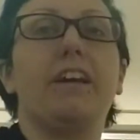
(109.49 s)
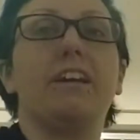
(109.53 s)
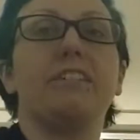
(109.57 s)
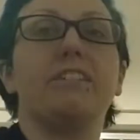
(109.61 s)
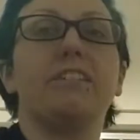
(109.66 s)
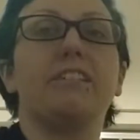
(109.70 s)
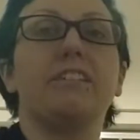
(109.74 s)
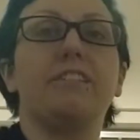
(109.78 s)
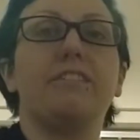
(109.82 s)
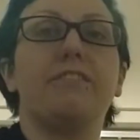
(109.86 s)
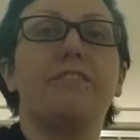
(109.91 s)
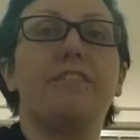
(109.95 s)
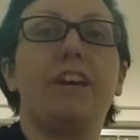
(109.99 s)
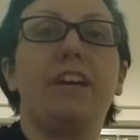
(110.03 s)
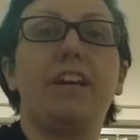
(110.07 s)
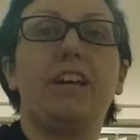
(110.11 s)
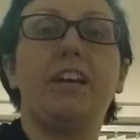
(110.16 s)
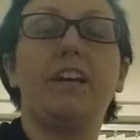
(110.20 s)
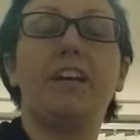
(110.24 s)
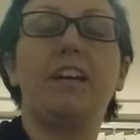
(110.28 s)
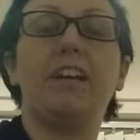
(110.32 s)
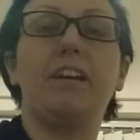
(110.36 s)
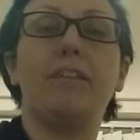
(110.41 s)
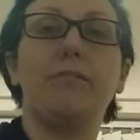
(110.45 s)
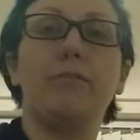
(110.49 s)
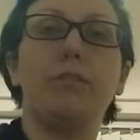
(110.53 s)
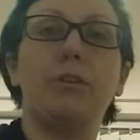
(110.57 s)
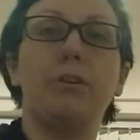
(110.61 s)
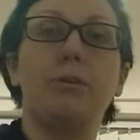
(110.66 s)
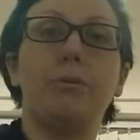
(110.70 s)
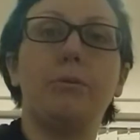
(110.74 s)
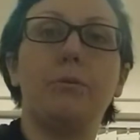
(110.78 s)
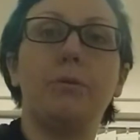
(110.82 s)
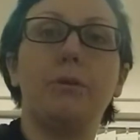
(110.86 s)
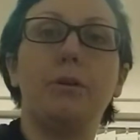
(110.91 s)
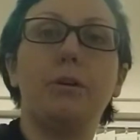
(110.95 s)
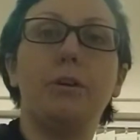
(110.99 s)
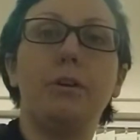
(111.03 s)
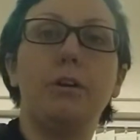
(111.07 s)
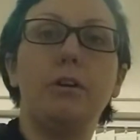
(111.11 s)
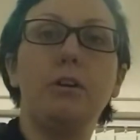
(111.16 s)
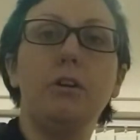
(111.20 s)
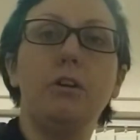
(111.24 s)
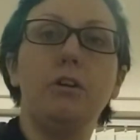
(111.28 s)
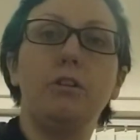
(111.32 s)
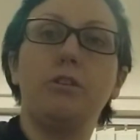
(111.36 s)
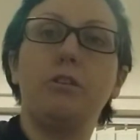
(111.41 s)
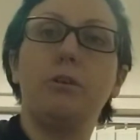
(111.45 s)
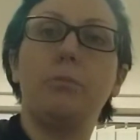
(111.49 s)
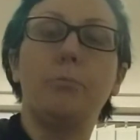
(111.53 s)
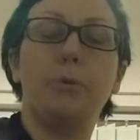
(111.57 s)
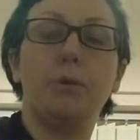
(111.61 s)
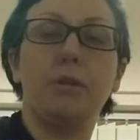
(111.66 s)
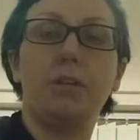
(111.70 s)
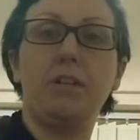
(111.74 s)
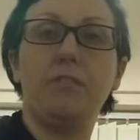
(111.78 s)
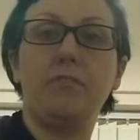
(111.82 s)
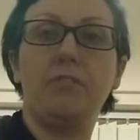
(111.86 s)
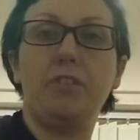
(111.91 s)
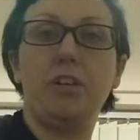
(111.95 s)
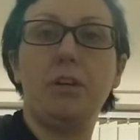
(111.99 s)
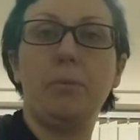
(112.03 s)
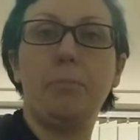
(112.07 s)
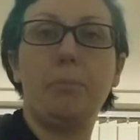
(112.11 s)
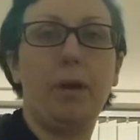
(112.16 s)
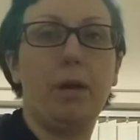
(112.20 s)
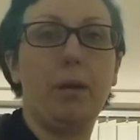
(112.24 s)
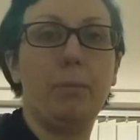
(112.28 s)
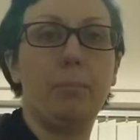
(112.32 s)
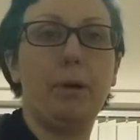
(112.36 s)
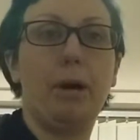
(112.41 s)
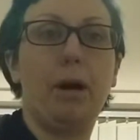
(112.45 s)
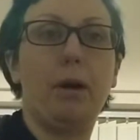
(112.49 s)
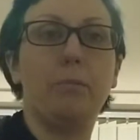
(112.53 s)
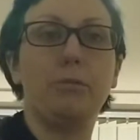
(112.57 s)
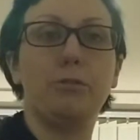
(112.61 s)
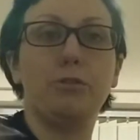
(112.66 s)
I said, If I can give you the money via PayPal,